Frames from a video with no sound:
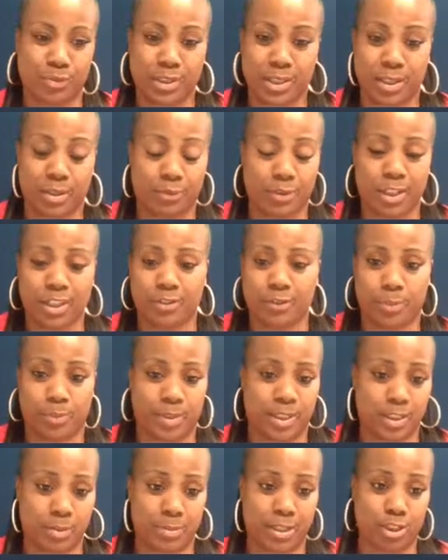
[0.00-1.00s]
it's really
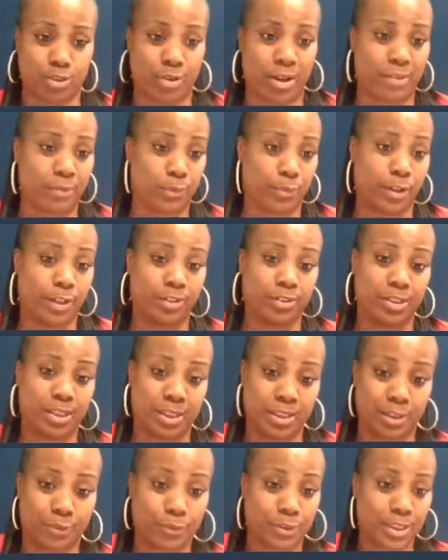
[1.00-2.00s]
irrelevant because my driving record
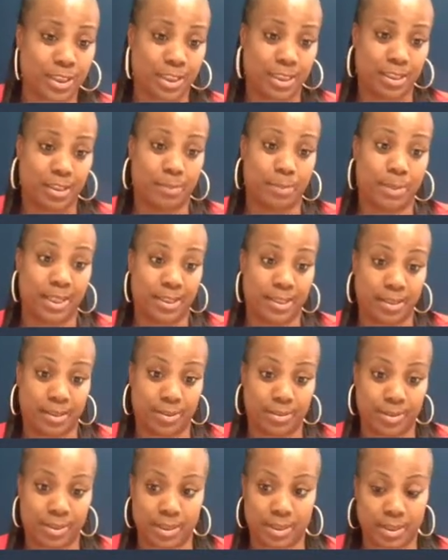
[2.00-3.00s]
is different than anybody
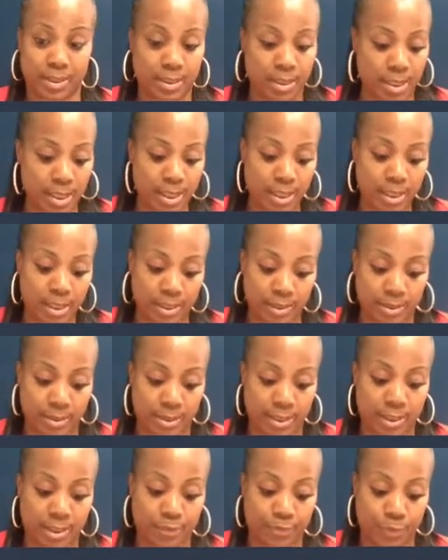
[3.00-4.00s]
else's.
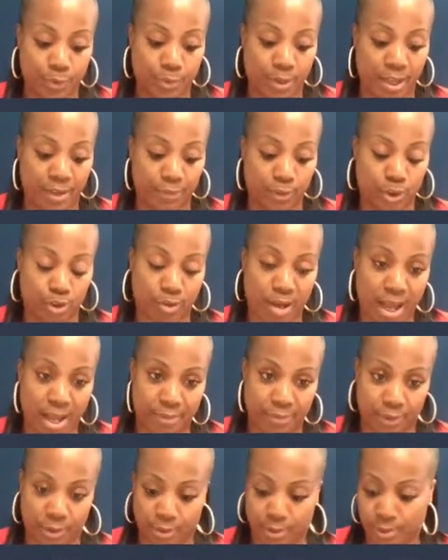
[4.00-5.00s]
And then if you have a
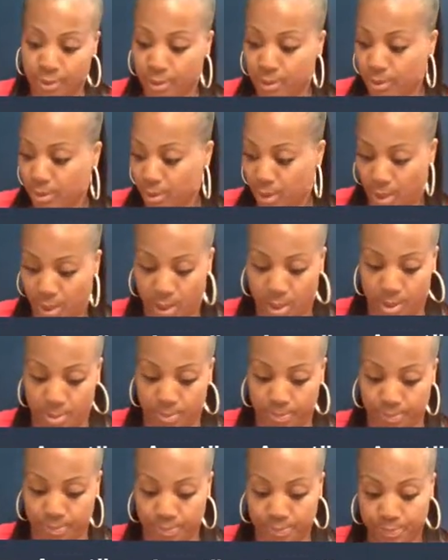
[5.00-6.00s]
driver,
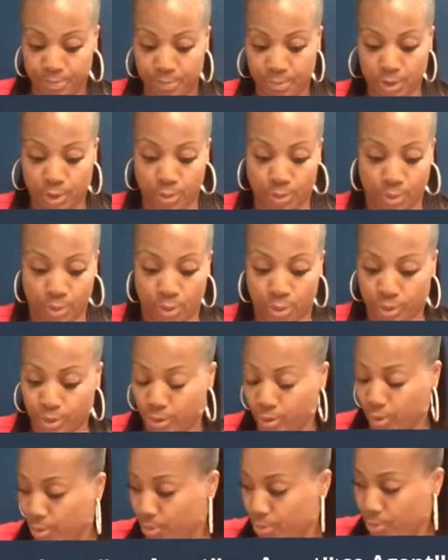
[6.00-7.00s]
you're
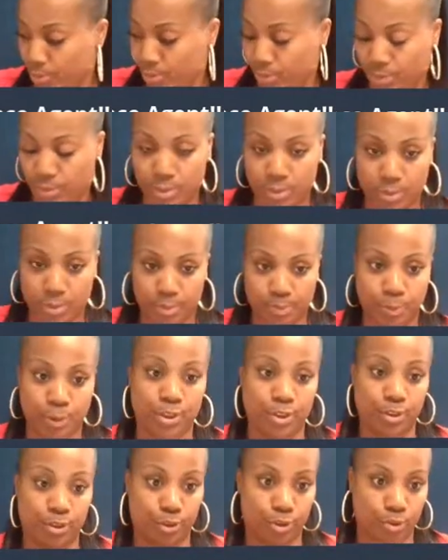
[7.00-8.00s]
also
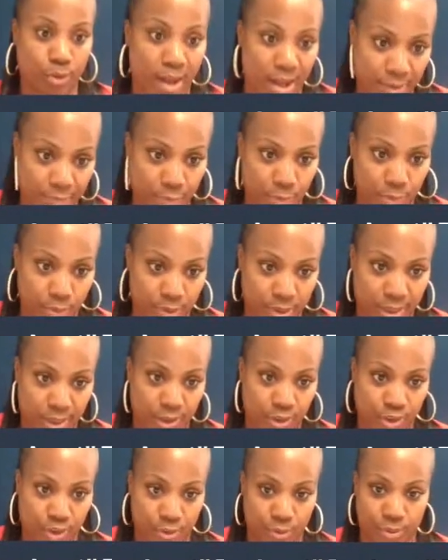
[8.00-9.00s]
putting your driver on
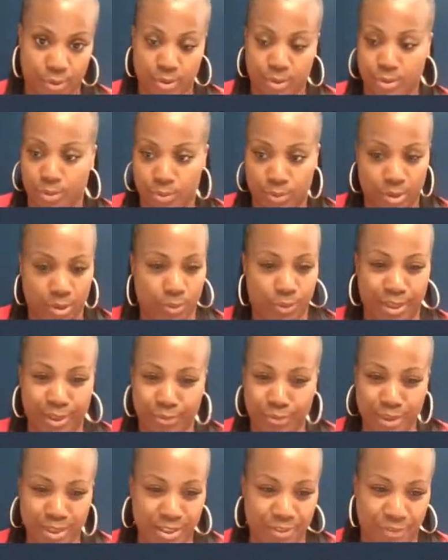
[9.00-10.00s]
that insurance too. So
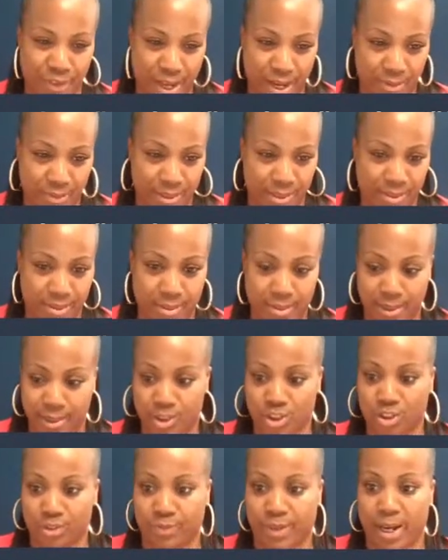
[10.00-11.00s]
it really varies.
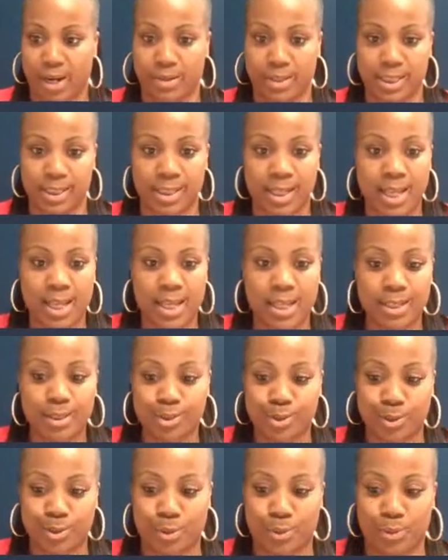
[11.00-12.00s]
It just varies.
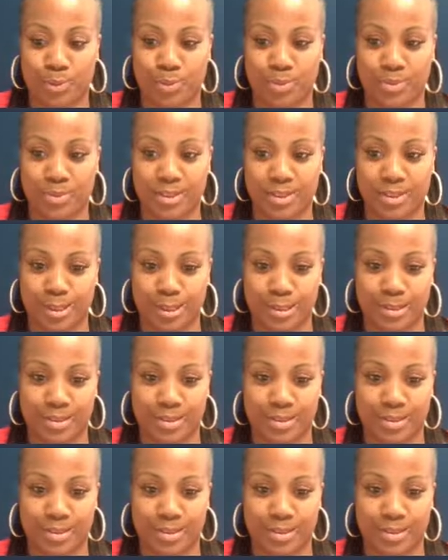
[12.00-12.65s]
So